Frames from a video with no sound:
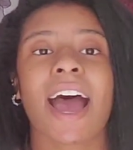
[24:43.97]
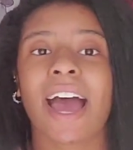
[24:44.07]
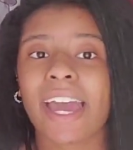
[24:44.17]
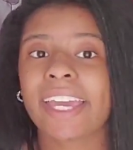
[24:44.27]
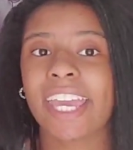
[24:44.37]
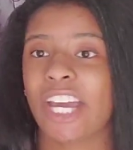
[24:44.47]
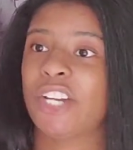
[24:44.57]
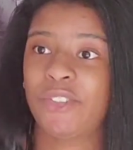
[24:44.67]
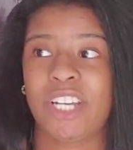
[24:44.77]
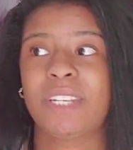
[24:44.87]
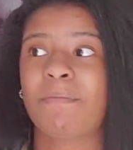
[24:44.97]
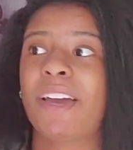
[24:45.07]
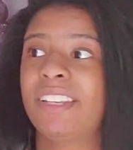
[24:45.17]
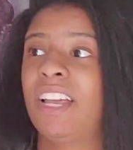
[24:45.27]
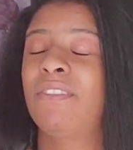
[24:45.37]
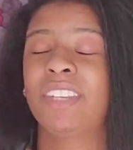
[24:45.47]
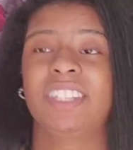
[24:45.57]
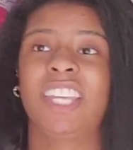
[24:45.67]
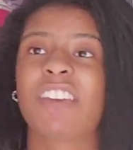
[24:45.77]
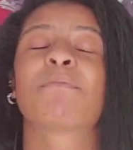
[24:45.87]
I can't dress myself
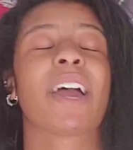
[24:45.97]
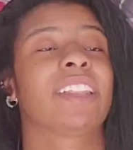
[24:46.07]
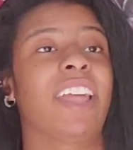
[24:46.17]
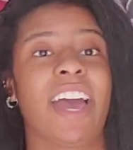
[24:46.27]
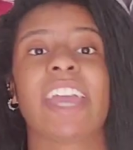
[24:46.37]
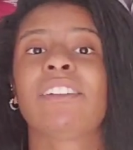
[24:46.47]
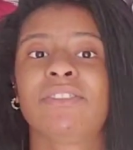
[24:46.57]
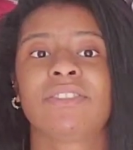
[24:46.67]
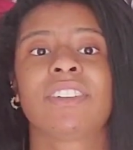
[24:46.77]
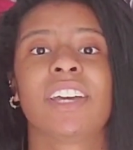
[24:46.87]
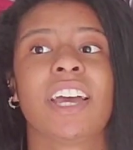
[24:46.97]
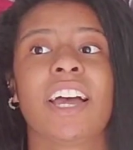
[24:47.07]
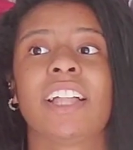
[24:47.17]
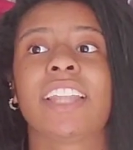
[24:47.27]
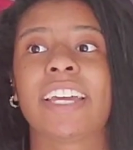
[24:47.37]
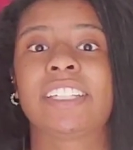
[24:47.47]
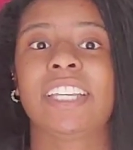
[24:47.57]
to save my life. Like,